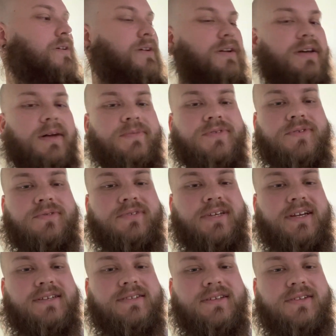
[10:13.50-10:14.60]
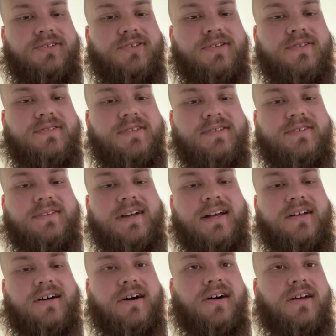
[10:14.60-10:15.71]
And I'm still tasting just
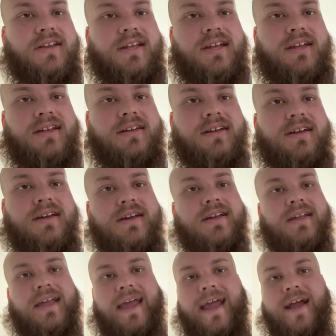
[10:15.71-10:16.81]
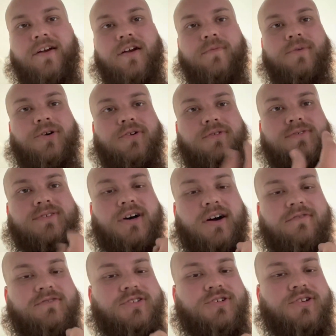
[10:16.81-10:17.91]
kind of honey, caramel,
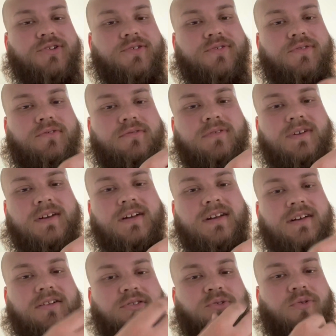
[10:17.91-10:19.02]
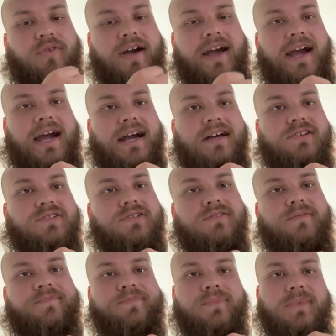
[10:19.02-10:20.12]
soft chew, a little ash,
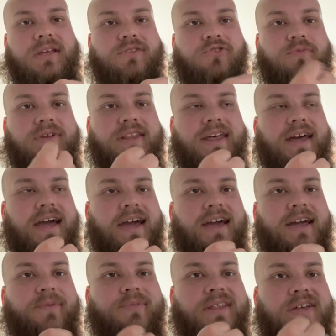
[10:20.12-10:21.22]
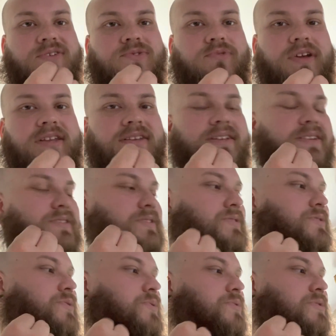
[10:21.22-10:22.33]
and a little bit of hay, but that sweetness is
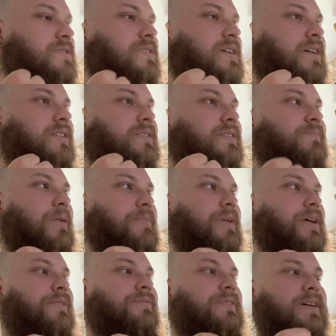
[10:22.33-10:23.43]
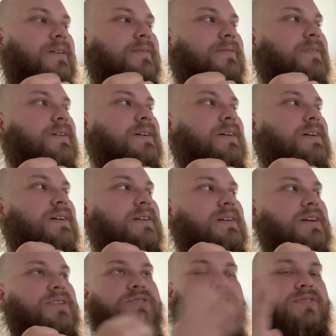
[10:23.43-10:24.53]
still stuck in my mouth, and
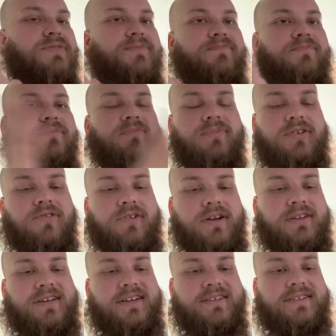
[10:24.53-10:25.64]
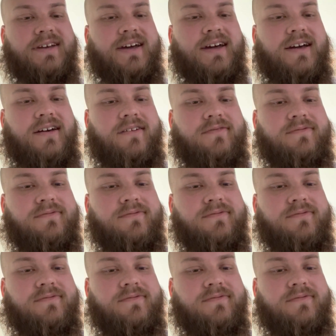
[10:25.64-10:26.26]
it's just great taste to have